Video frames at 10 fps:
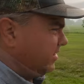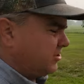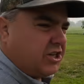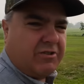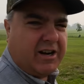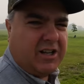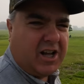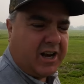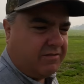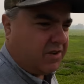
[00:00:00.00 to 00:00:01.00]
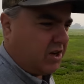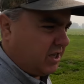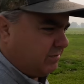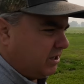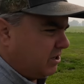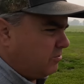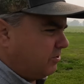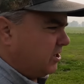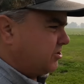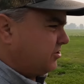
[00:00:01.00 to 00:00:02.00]
They'll generate a lot of volume at low
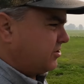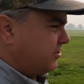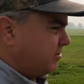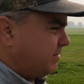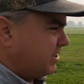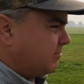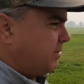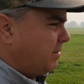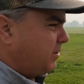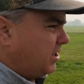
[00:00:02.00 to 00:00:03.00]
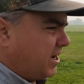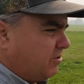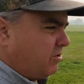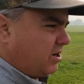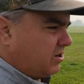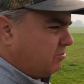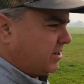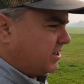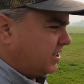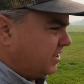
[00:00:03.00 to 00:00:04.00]
pressure, so they're meant to pump a lot of water
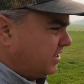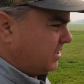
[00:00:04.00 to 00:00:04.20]
quickly,